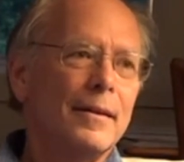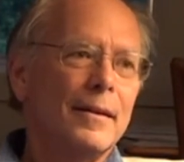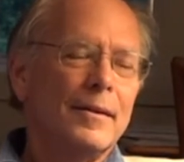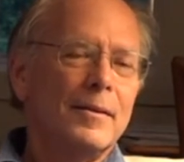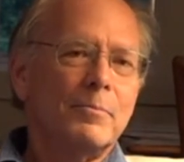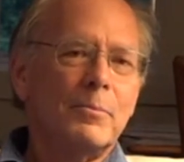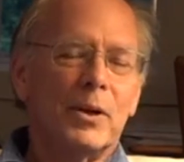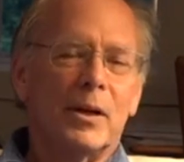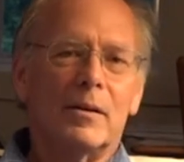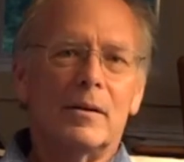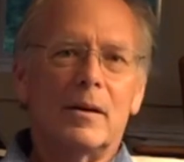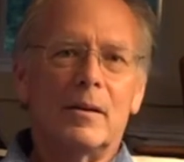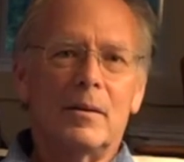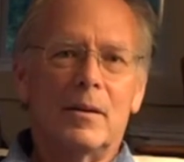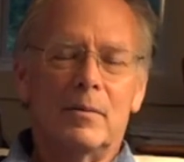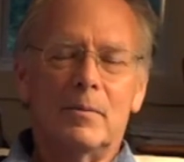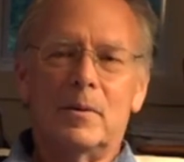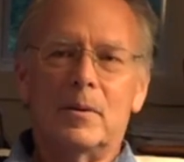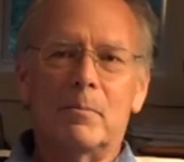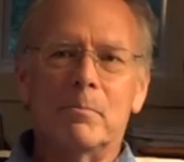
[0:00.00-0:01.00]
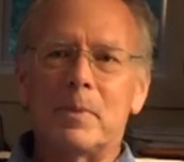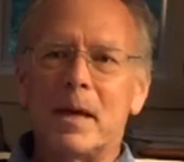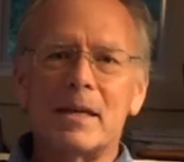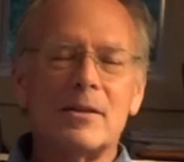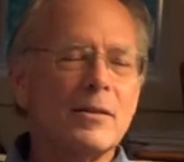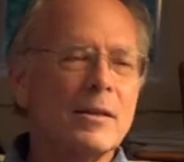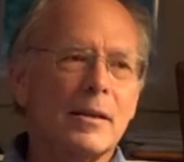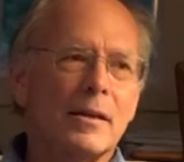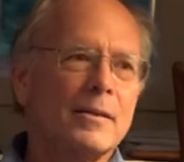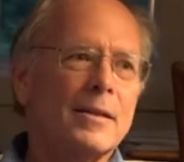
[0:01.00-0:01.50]
But the
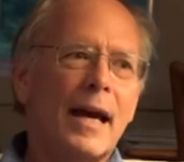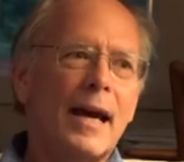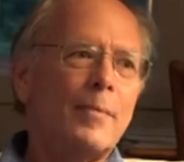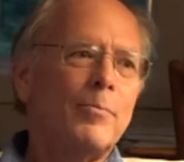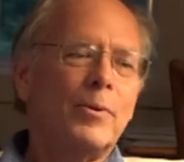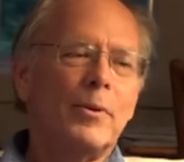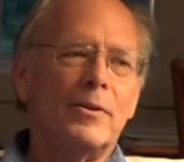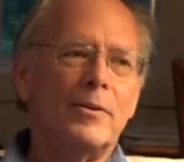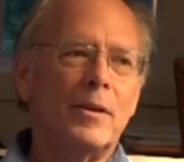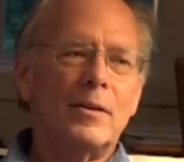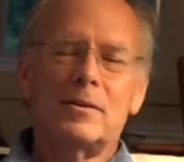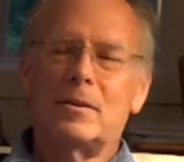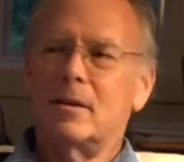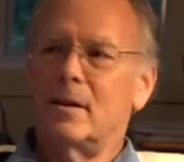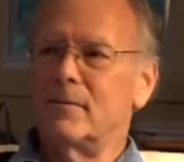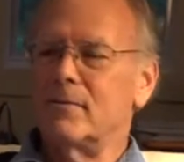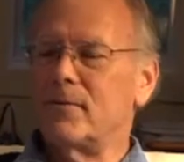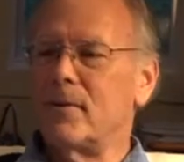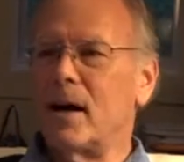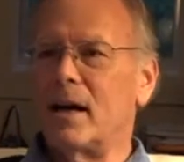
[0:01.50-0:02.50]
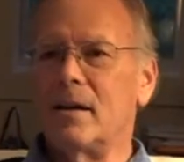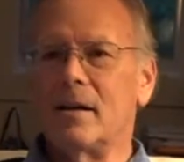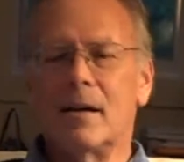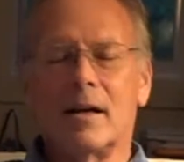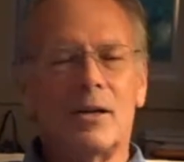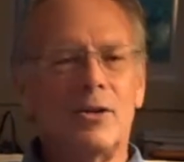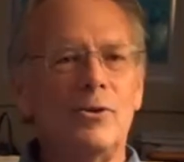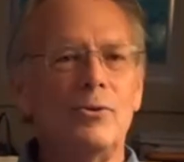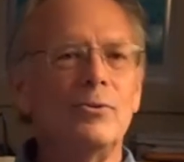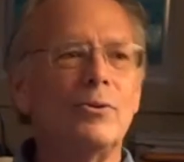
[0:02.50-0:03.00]
best example of this, and you can find it on
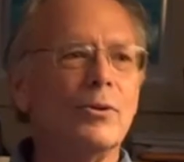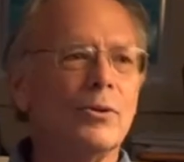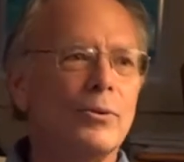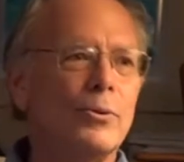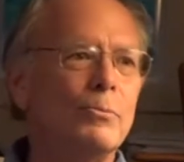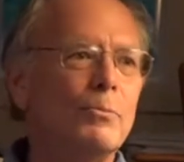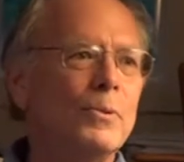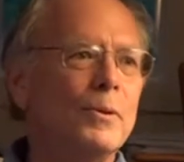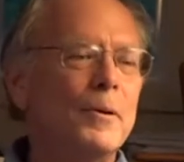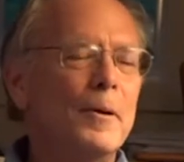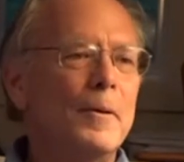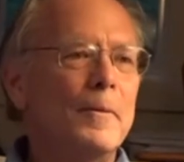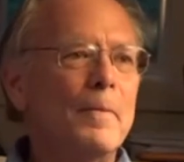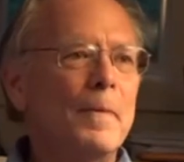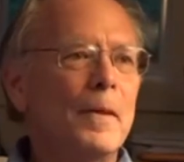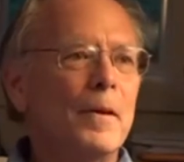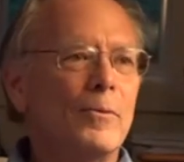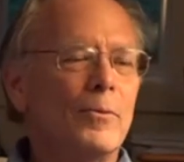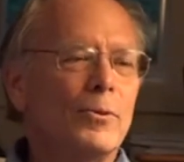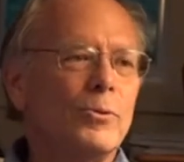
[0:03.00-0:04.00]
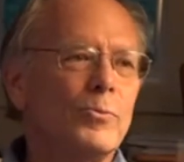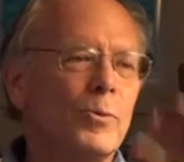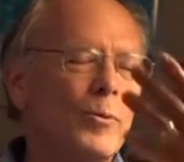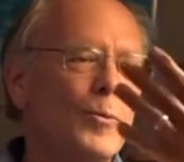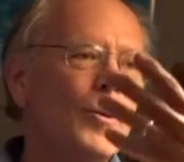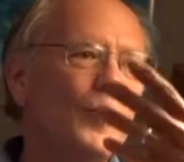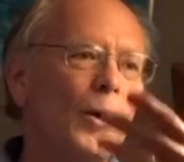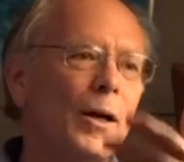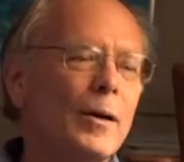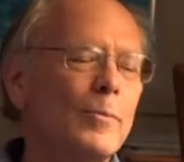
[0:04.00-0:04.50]
YouTube, was when we
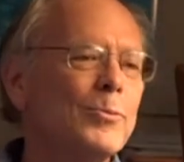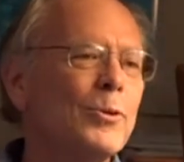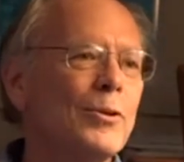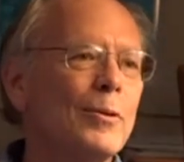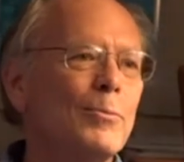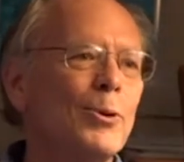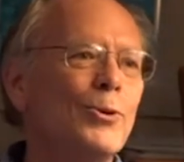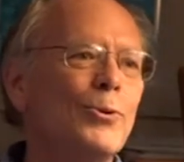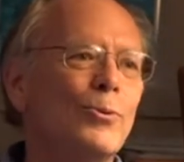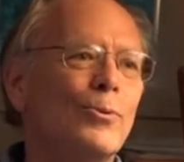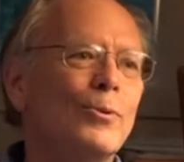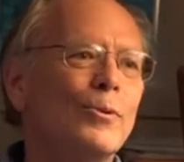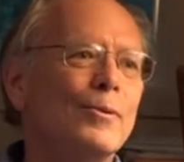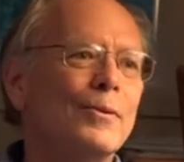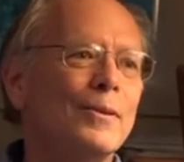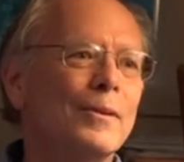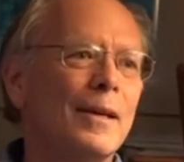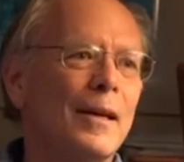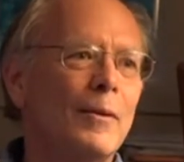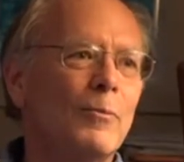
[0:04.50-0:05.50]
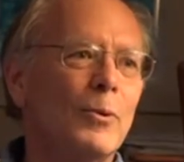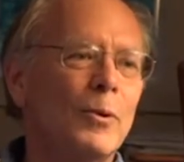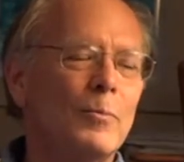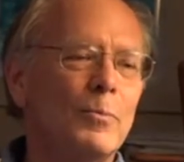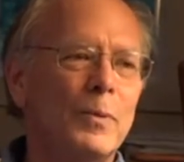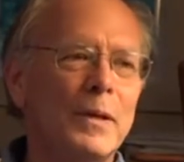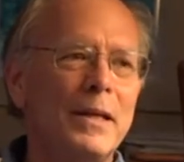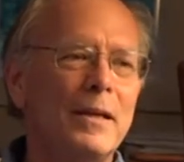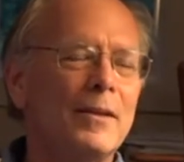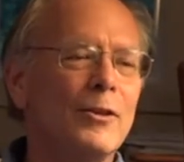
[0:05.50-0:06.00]
went up to the moon. They
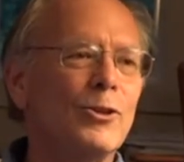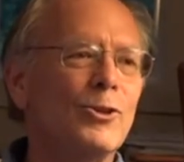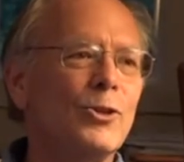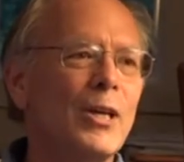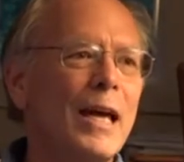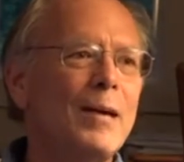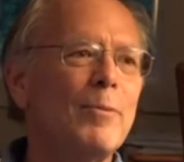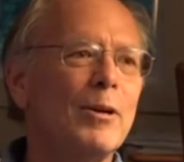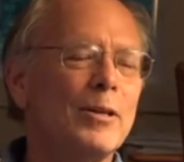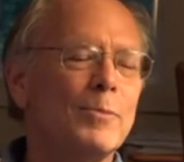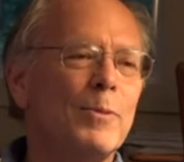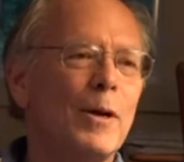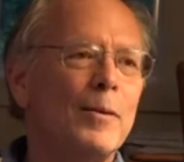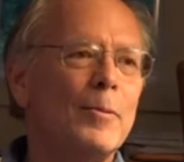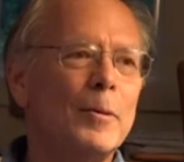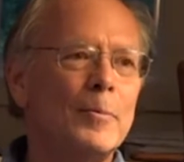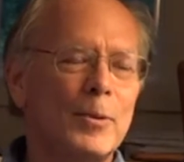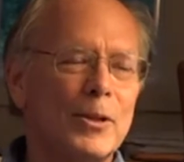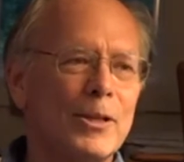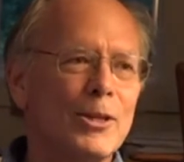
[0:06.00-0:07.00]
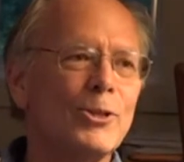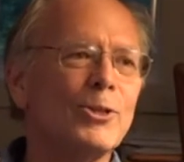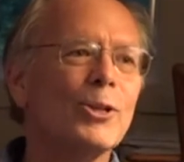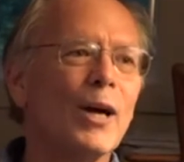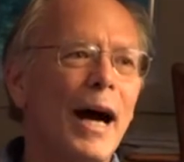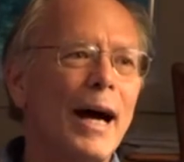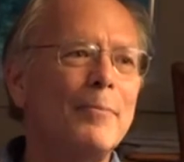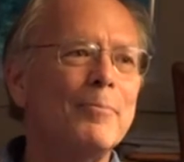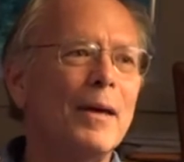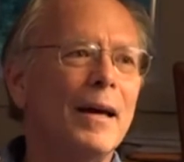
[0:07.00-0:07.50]
repeated the same experiment, but this
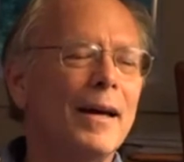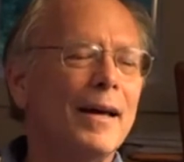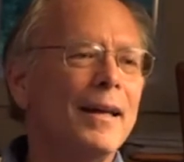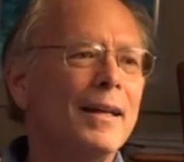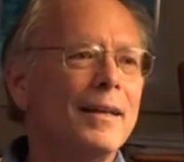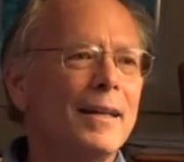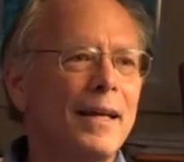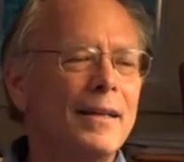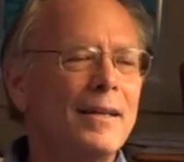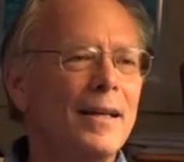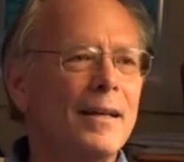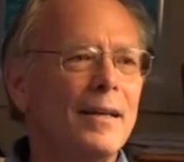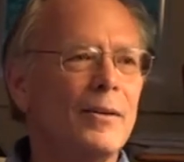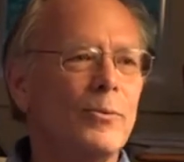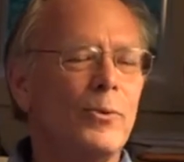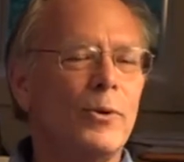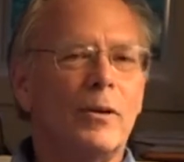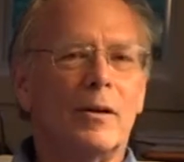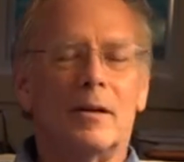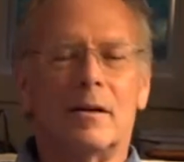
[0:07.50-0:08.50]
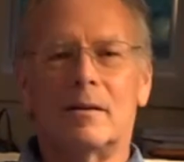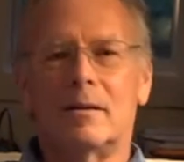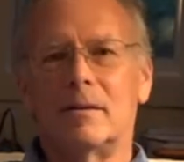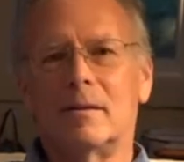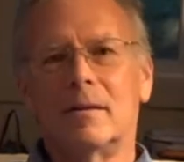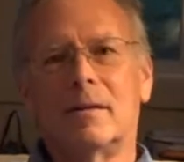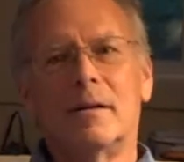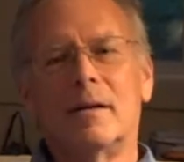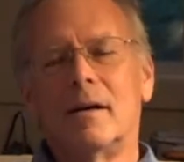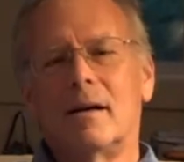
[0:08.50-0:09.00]
time they did it with
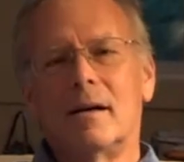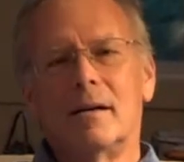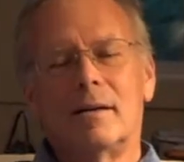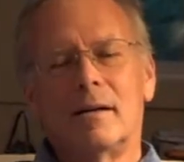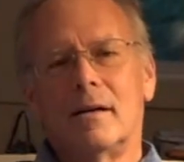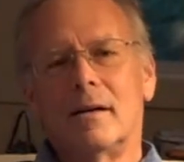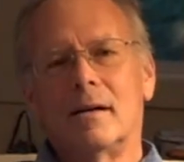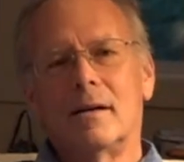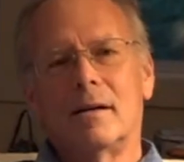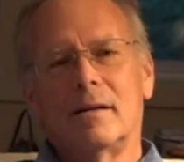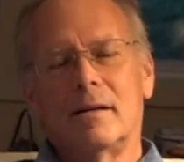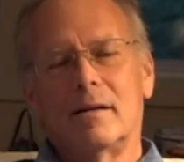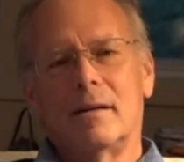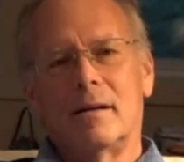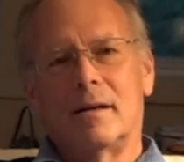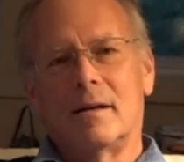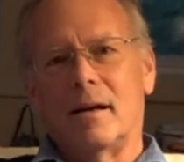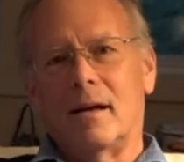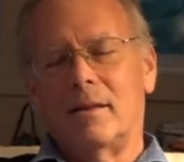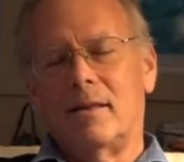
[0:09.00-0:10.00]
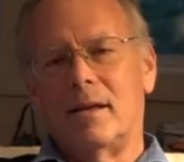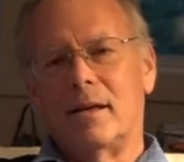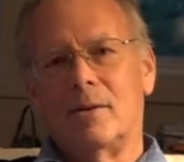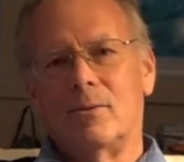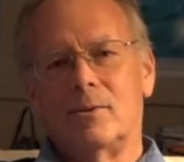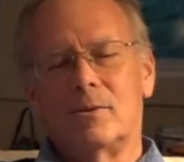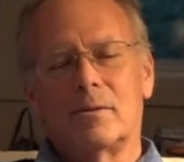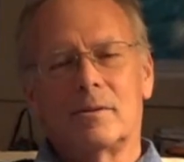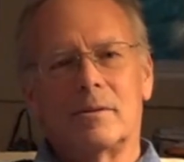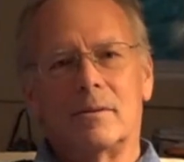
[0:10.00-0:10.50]
I think it
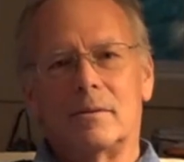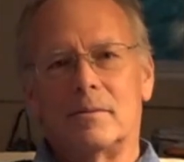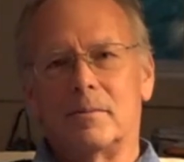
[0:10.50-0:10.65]
was a